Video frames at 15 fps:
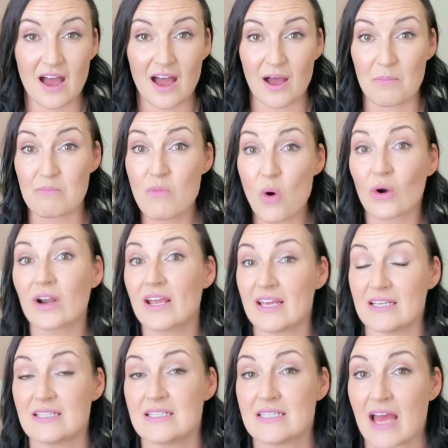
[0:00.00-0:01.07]
more
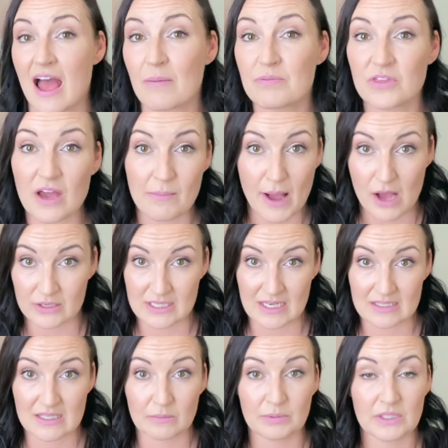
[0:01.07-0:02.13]
in depth about
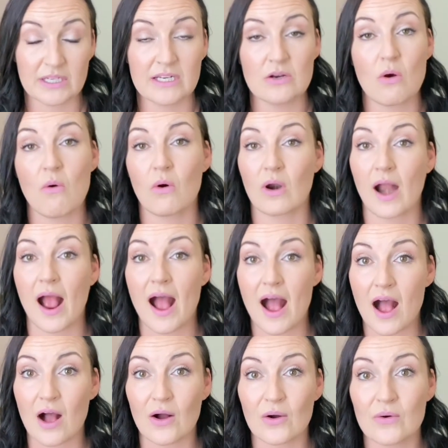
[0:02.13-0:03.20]
discipline or
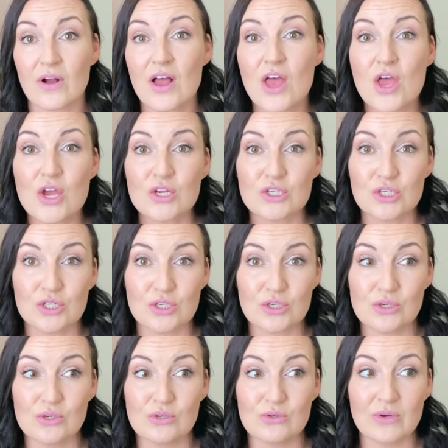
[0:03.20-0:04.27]
how
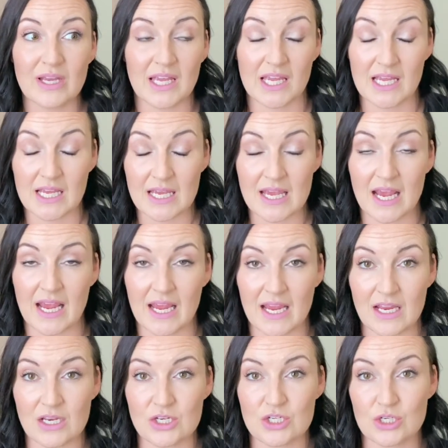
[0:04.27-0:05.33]
to
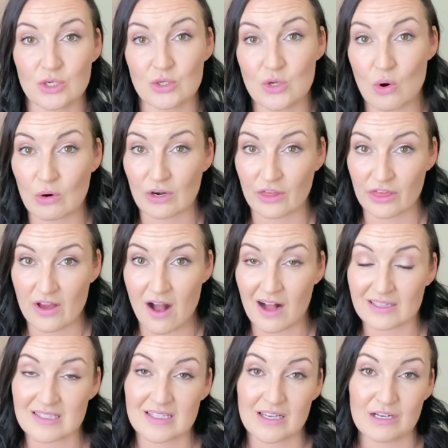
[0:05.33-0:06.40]
engage your
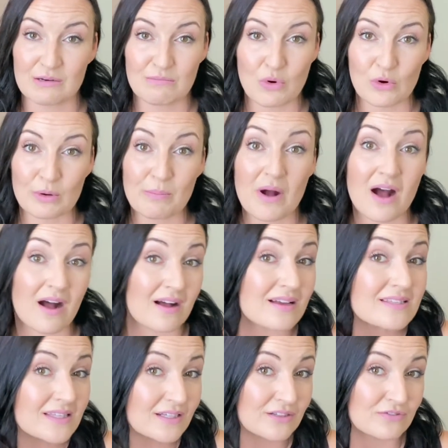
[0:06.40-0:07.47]
thoughts in a more
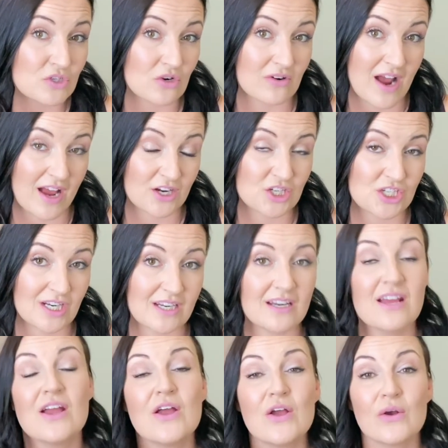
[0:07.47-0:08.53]
positive direction
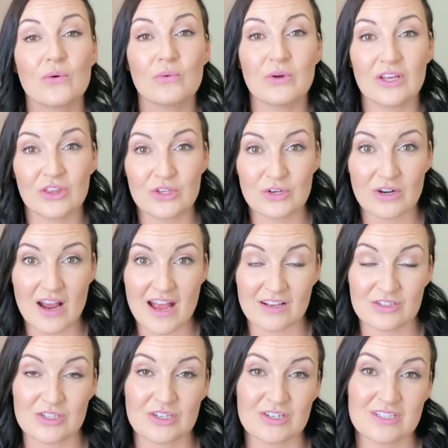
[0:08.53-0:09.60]
with your
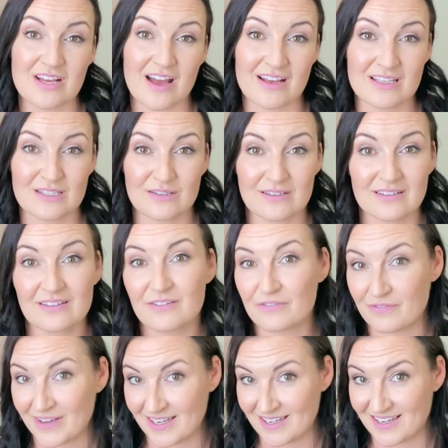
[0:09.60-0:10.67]
exercise,
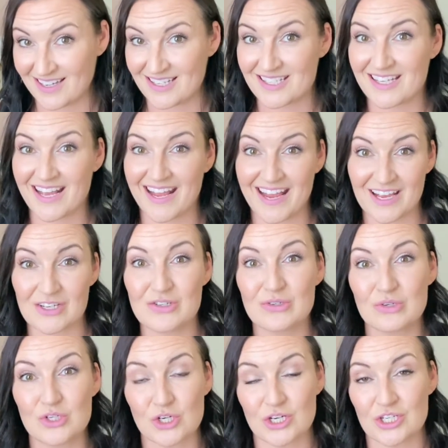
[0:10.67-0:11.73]
fitness, and
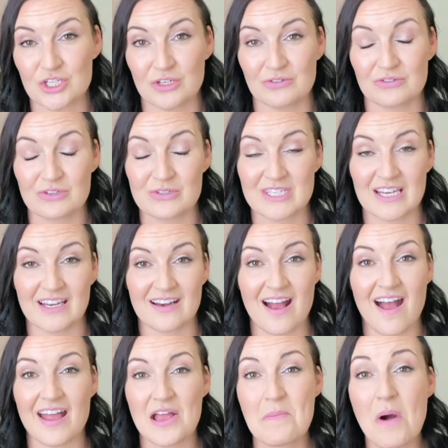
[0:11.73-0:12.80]
nutrition routine,
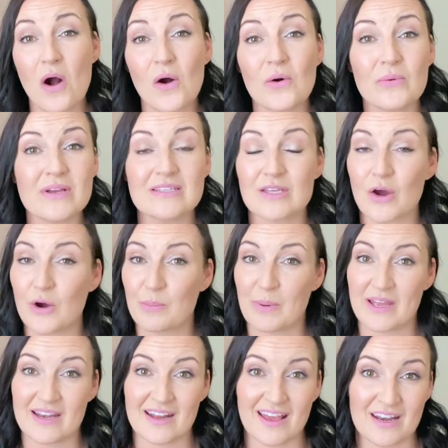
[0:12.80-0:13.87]
I am always
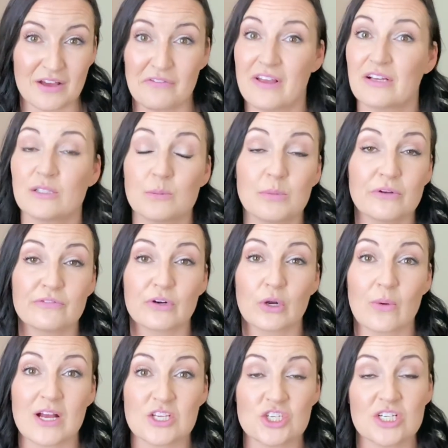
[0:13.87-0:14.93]
open and available for
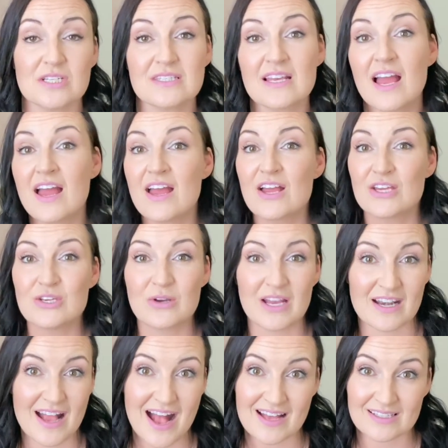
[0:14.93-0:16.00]
questions. You
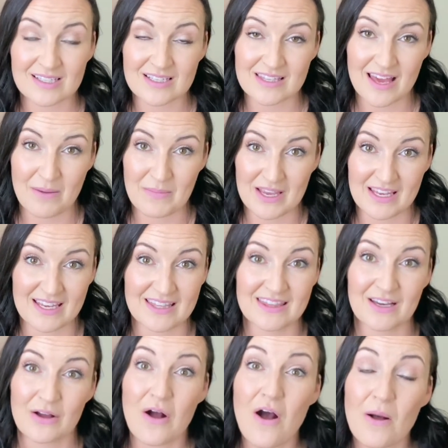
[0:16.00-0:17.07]
can ask them in the
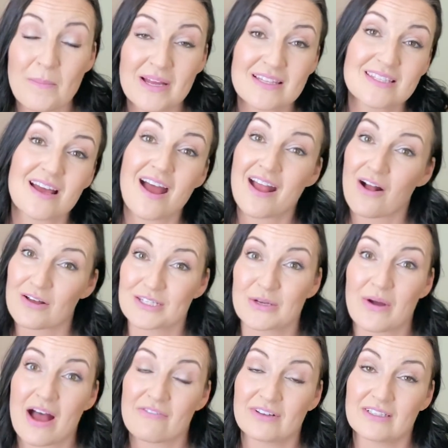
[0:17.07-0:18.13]
comments. I also
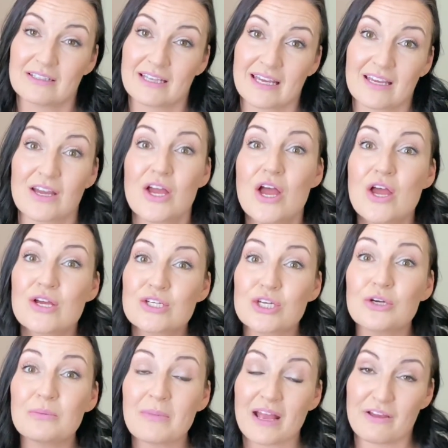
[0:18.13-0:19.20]
have a link
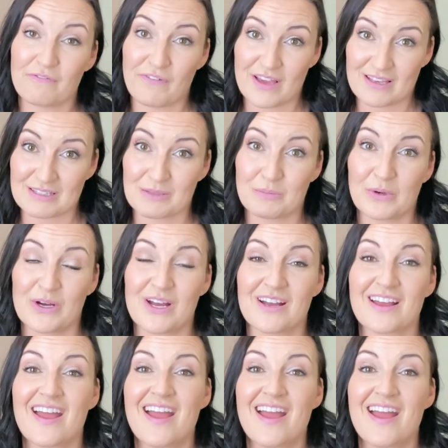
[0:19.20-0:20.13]
to my Facebook